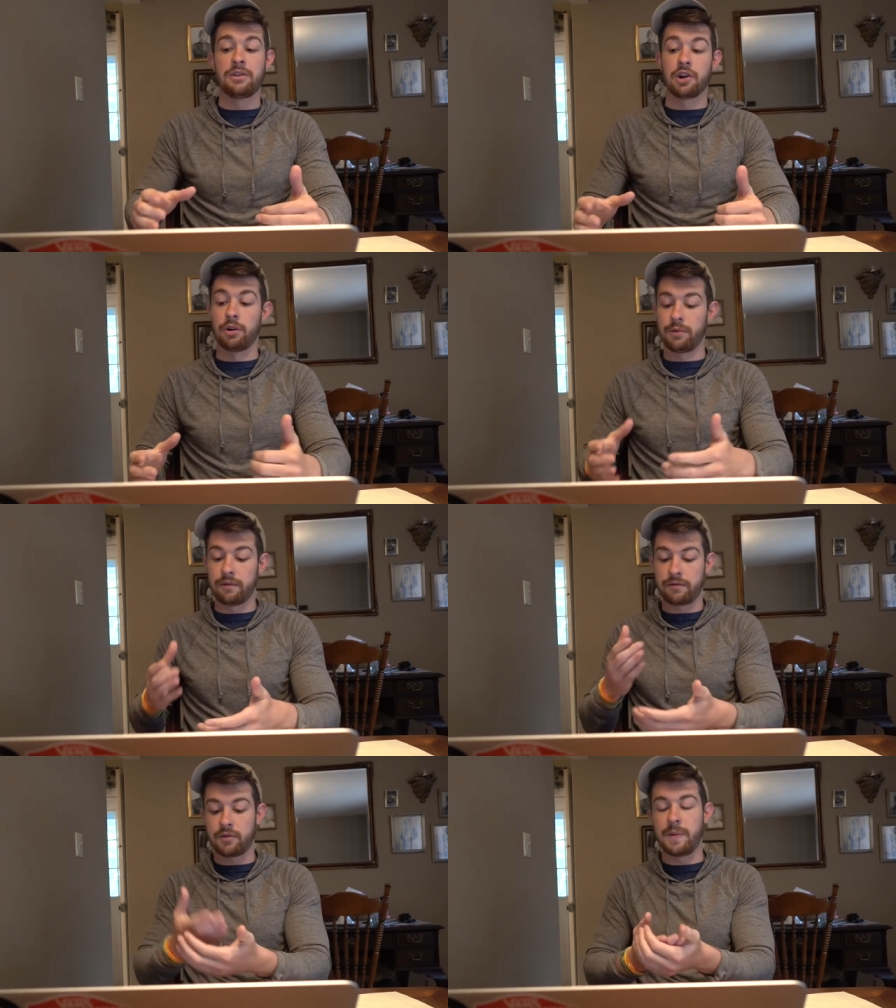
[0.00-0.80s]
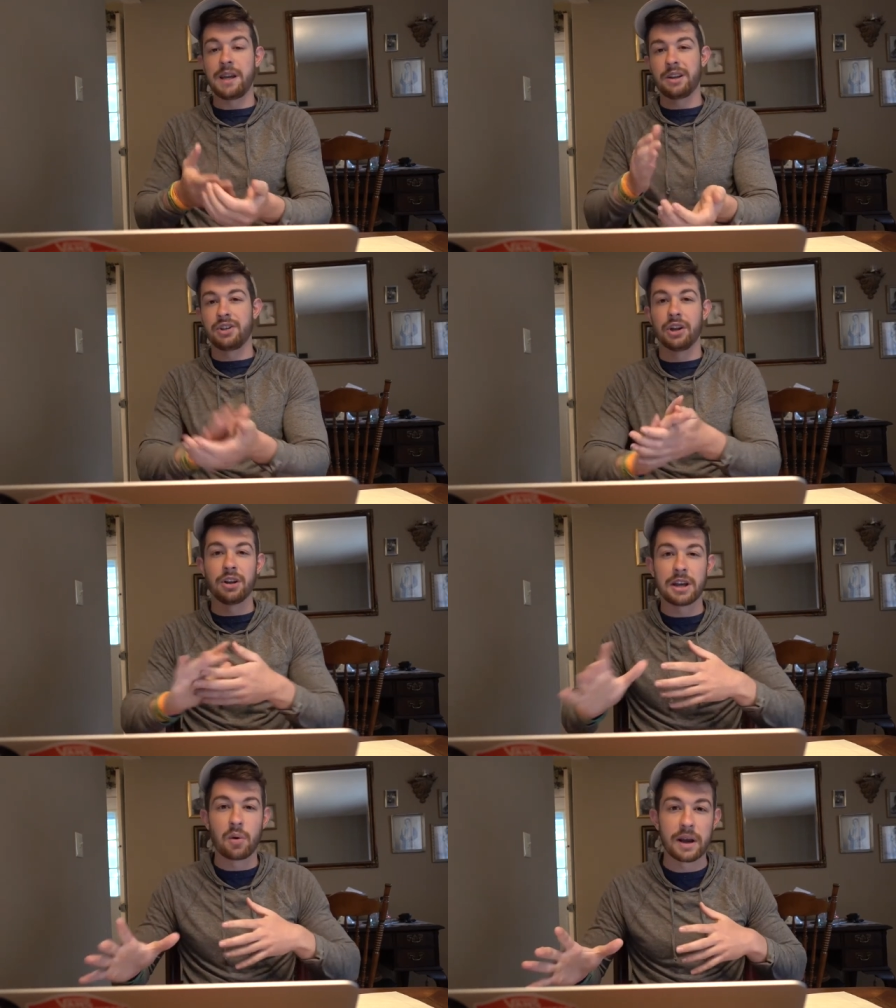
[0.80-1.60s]
in terms of speed,
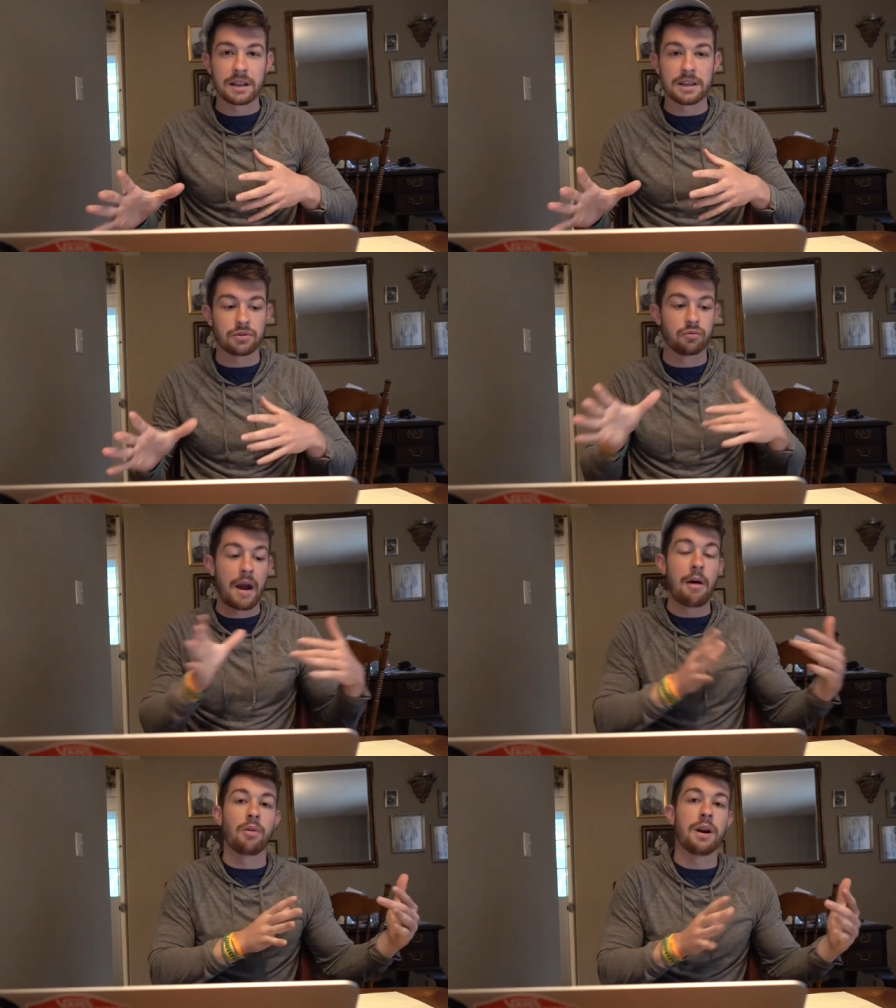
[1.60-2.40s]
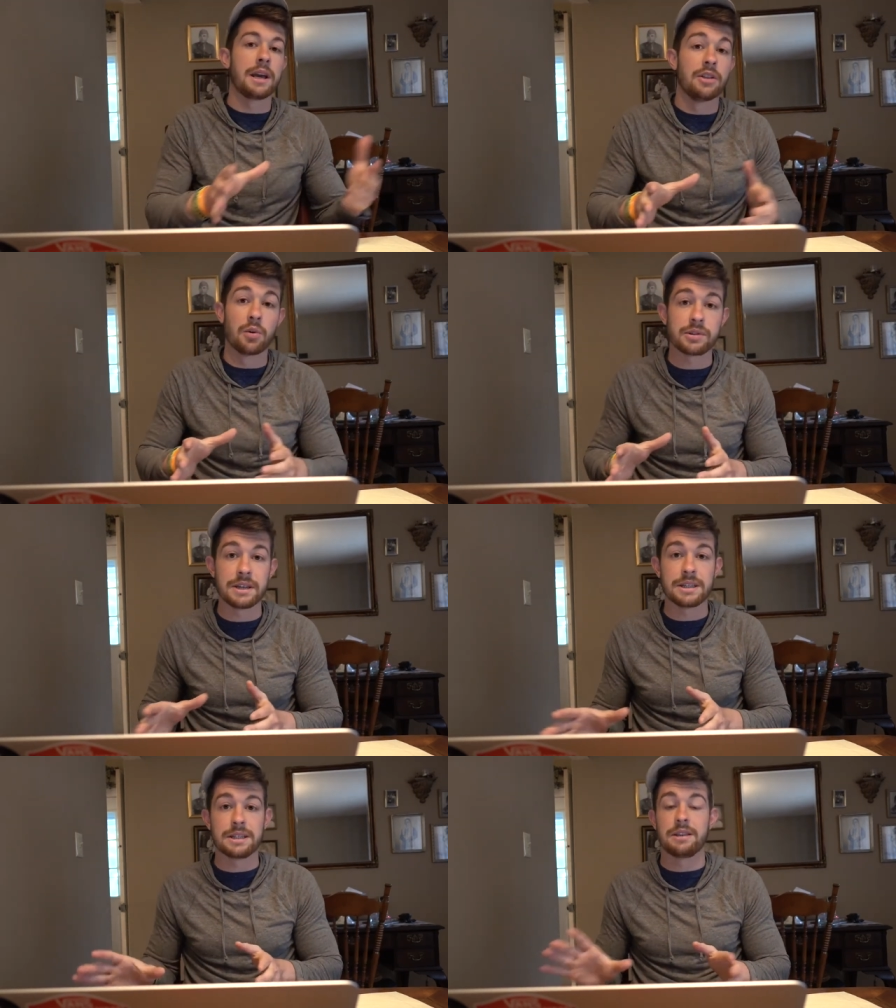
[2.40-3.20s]
agility, quickness, route running, and those
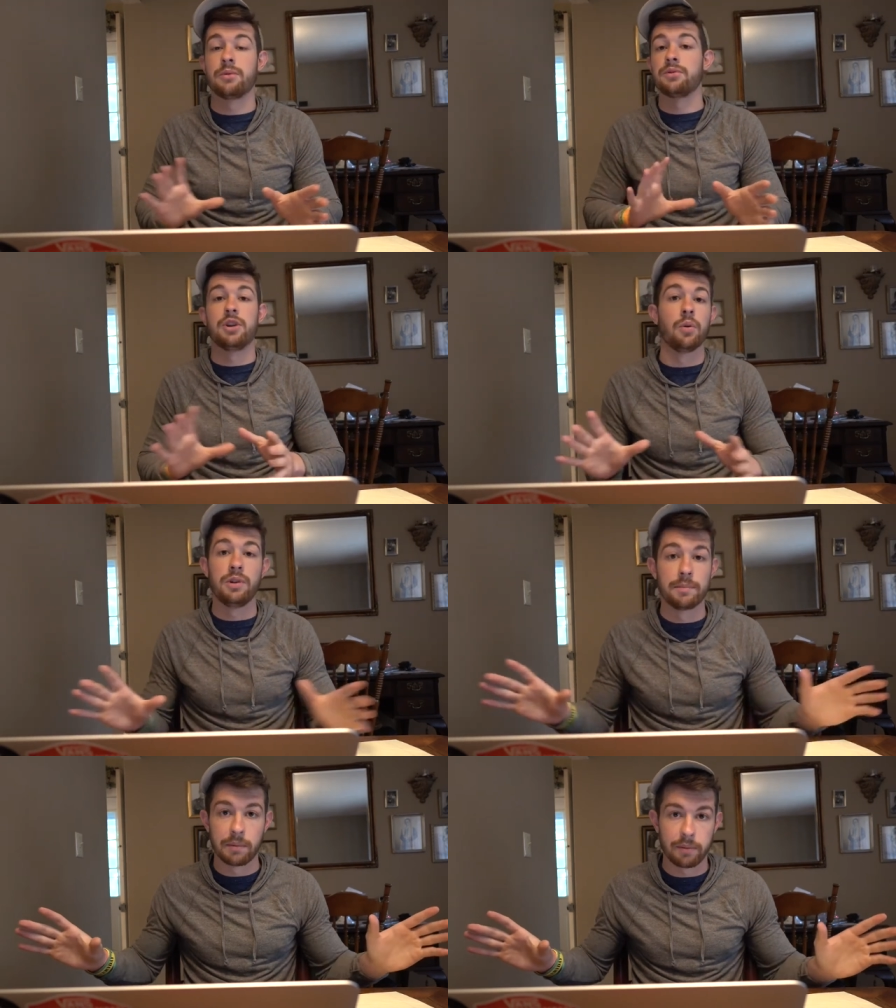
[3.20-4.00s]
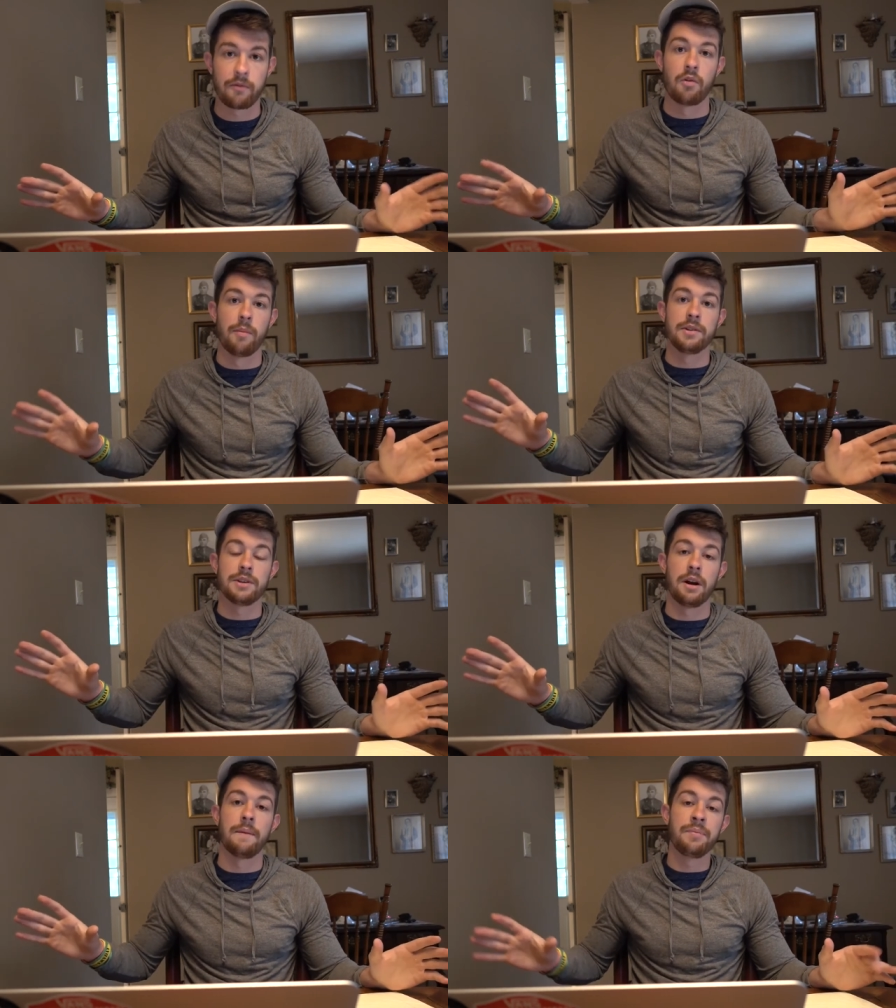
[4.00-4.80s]
things, there was no different performance
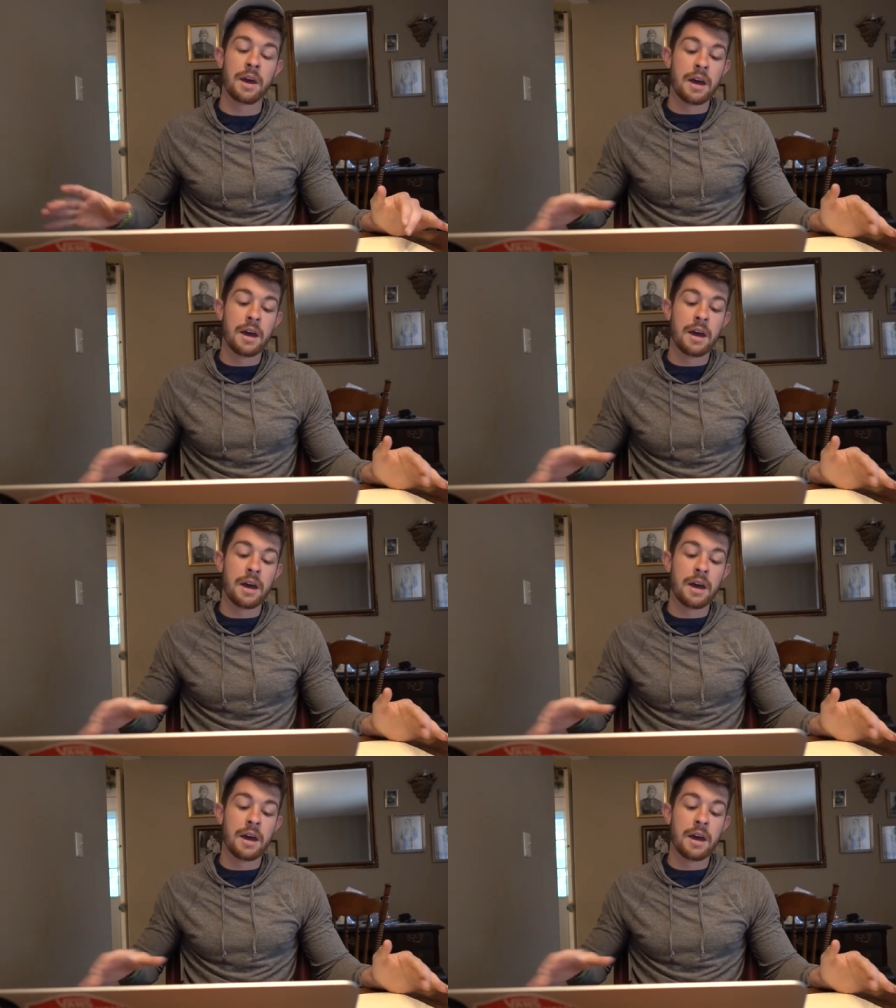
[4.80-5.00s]
there.